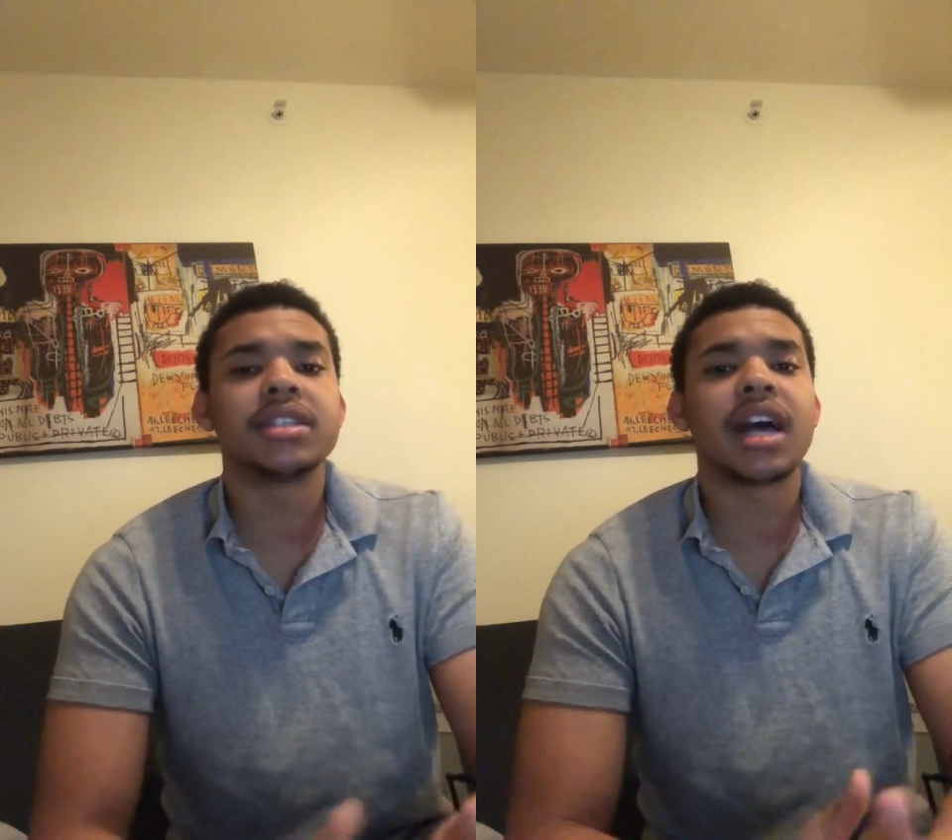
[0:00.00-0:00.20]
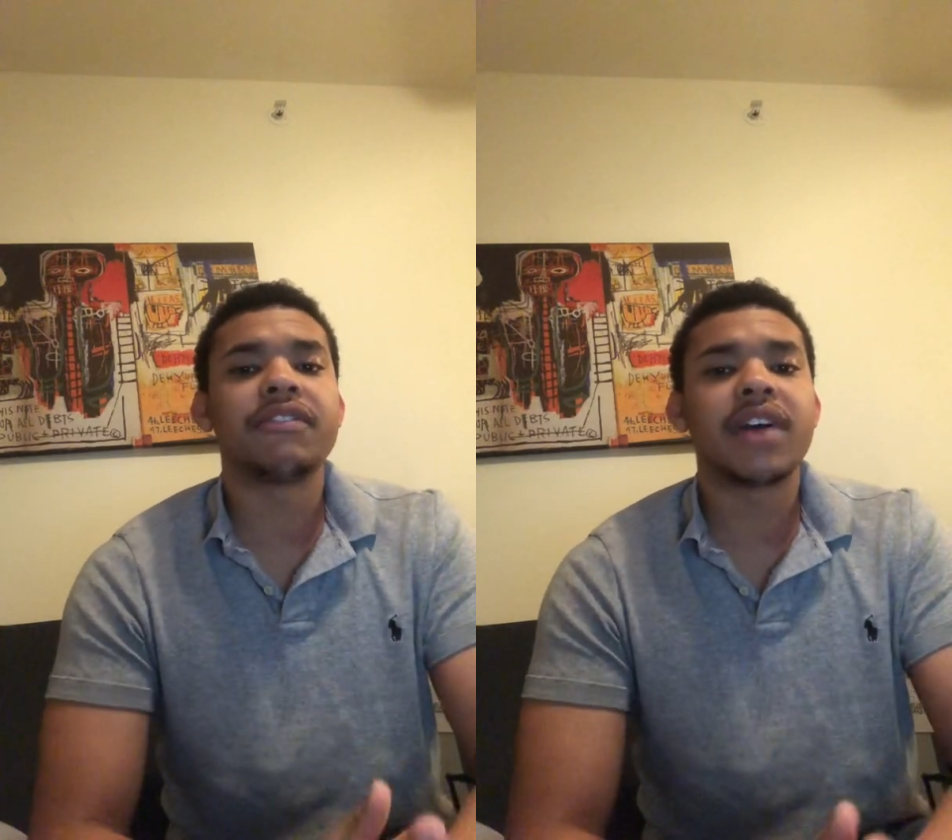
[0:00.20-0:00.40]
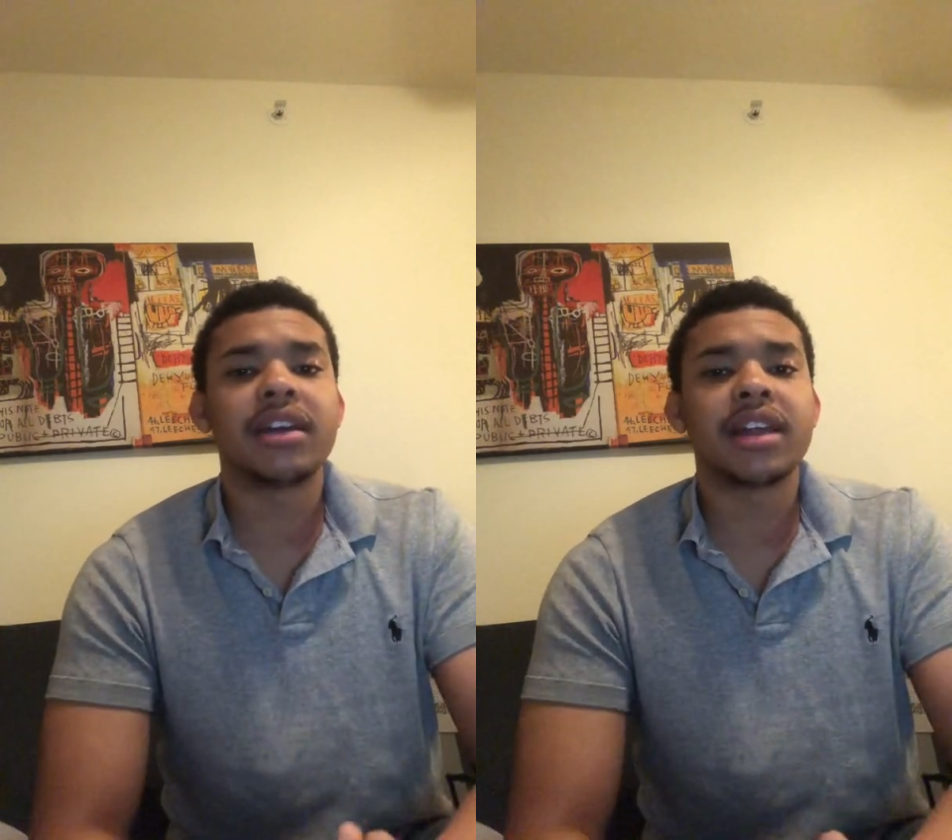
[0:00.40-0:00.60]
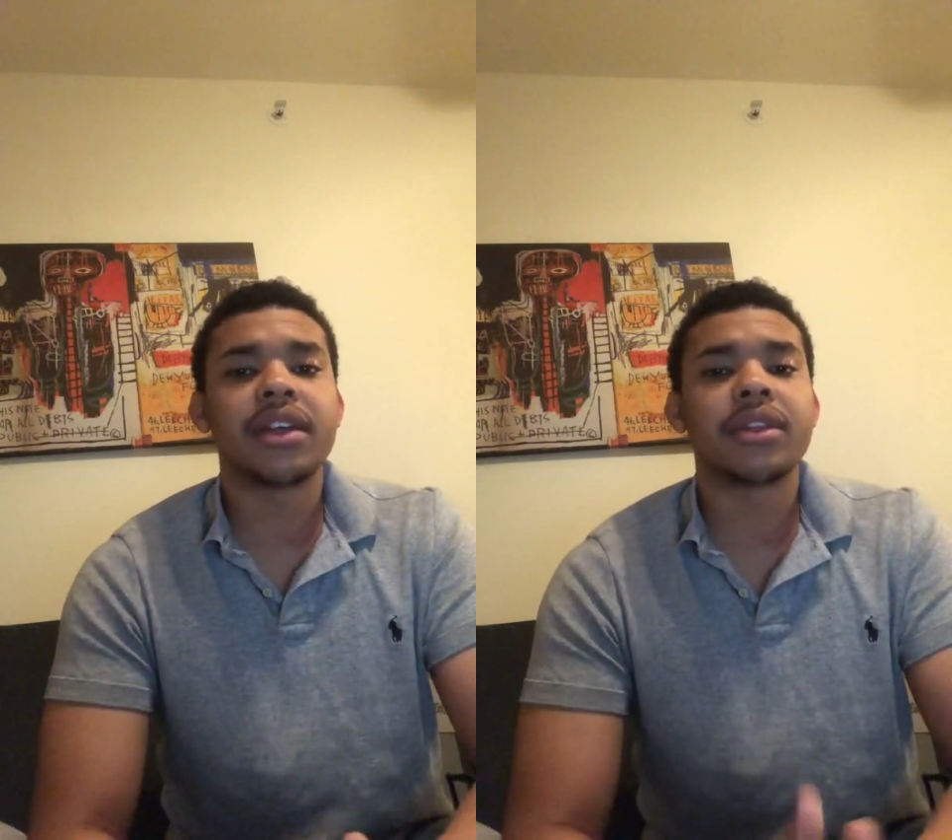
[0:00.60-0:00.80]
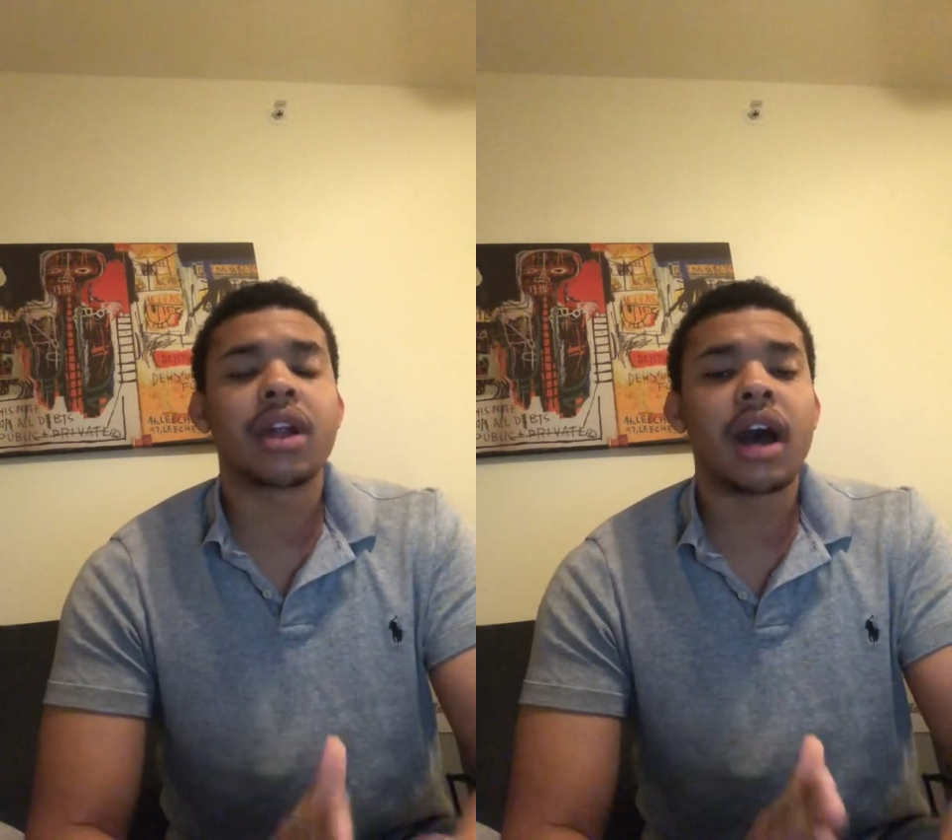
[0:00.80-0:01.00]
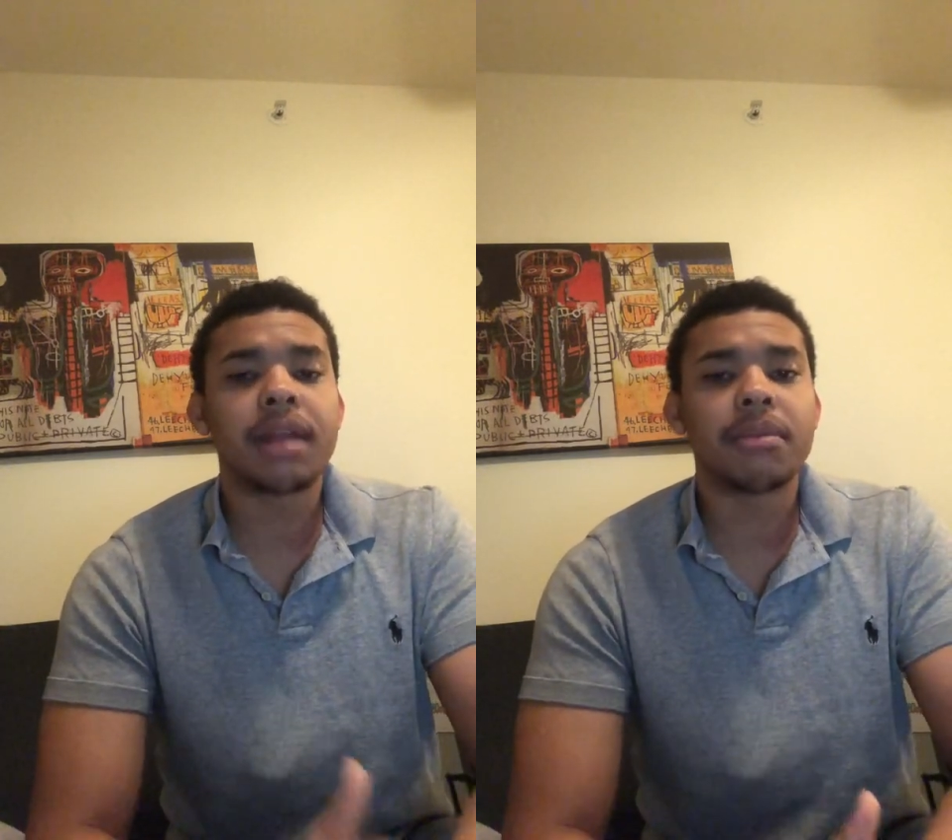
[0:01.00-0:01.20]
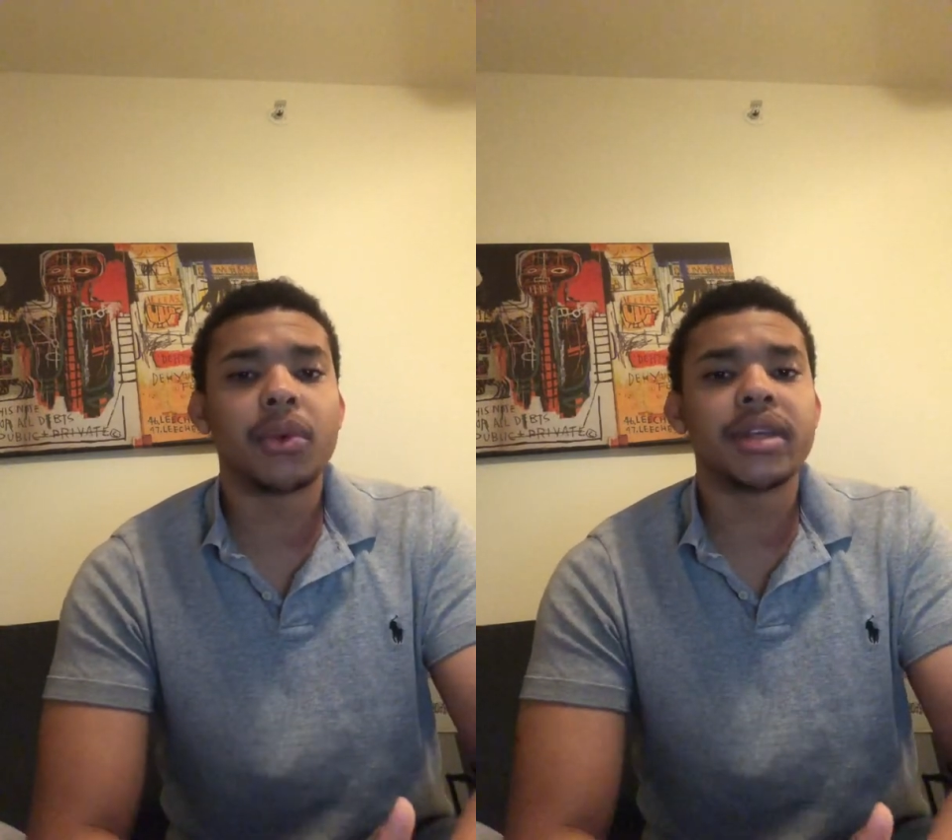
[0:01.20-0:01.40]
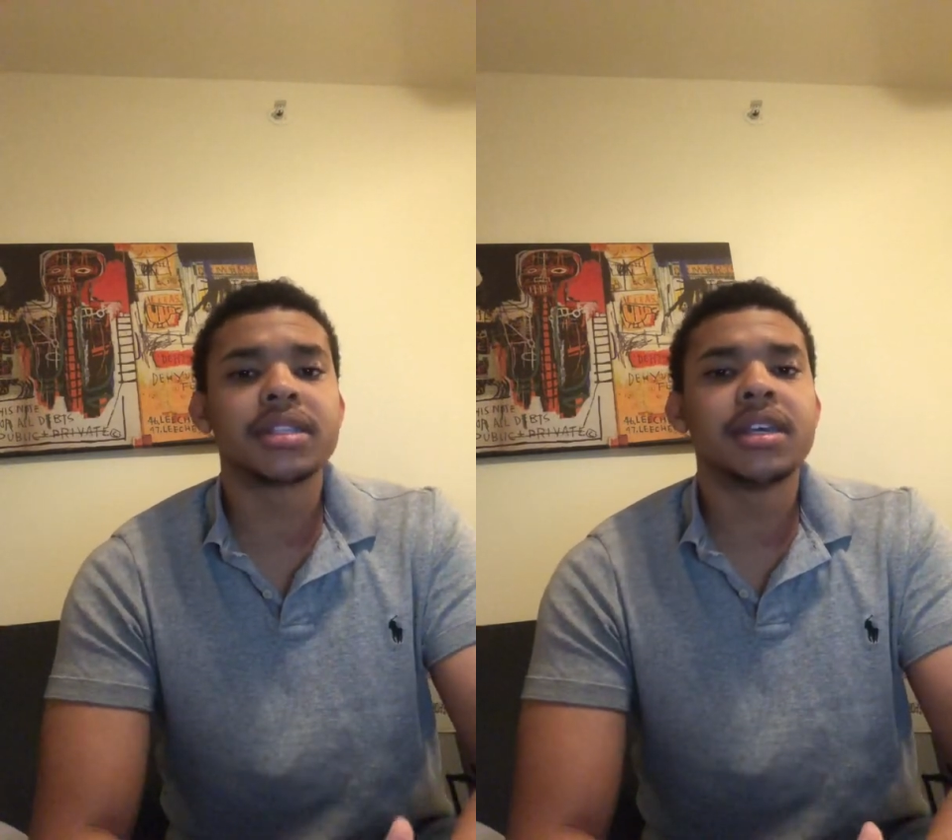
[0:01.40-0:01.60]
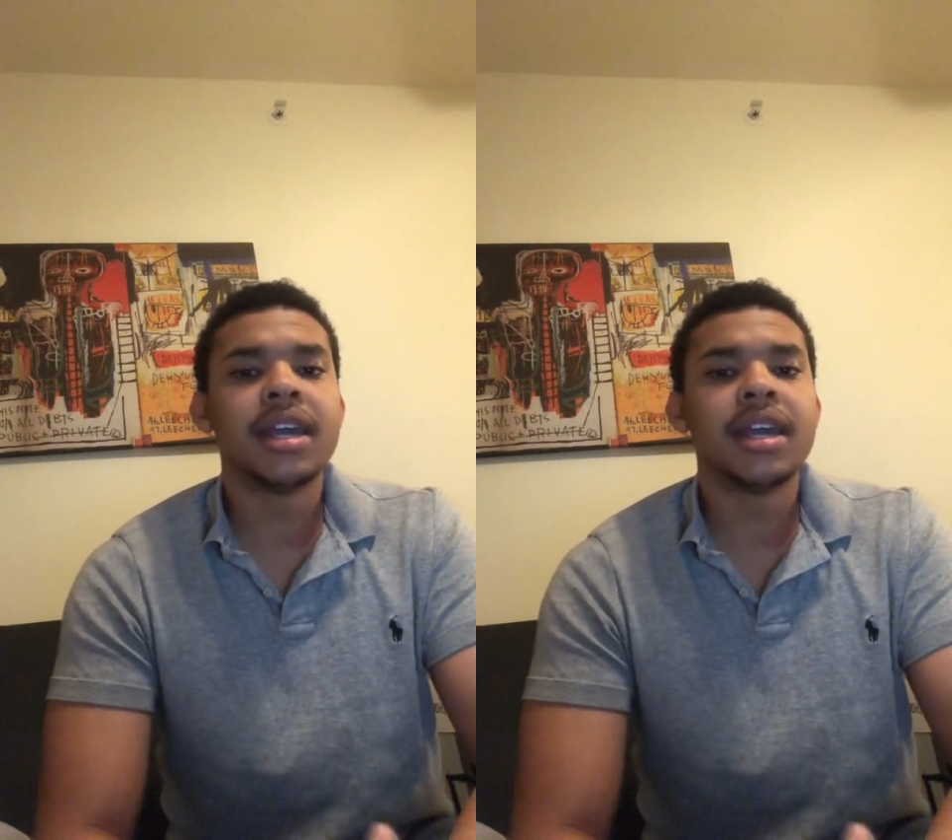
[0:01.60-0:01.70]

I found out their hot points,